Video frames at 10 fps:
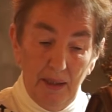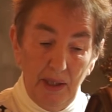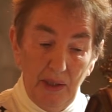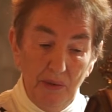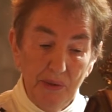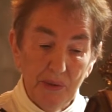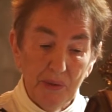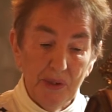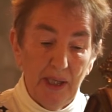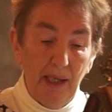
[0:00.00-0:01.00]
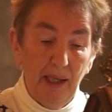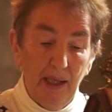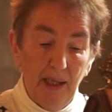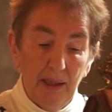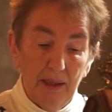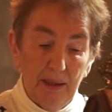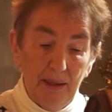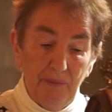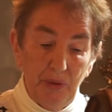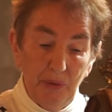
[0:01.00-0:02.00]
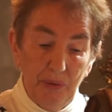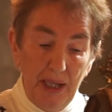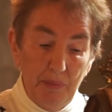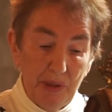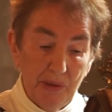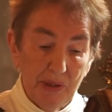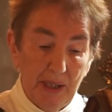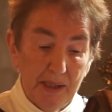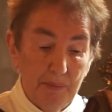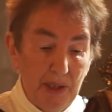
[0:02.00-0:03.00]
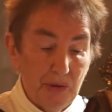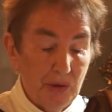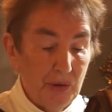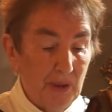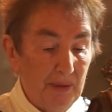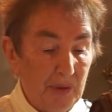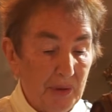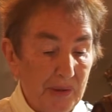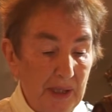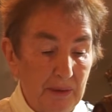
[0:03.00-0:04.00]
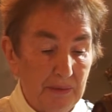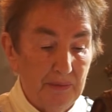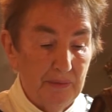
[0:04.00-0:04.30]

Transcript: They also say, love your neighbors as much as you love yourself."